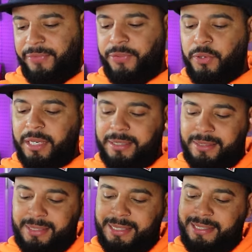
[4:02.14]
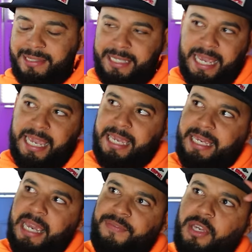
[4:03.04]
if you could say
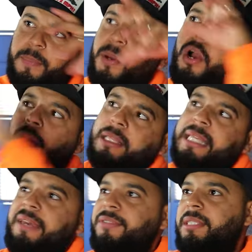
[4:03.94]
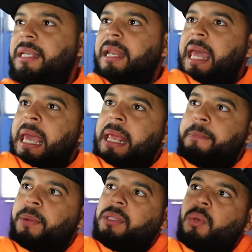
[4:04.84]
if you could put Harley Davidson
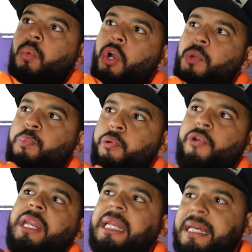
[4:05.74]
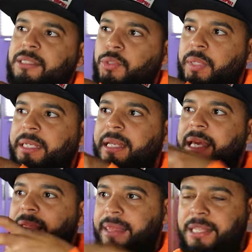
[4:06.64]
and put the word pretty next to it
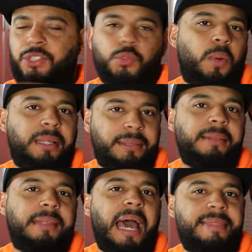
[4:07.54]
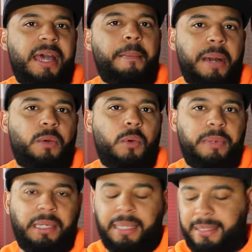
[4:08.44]
this is what that that bike will be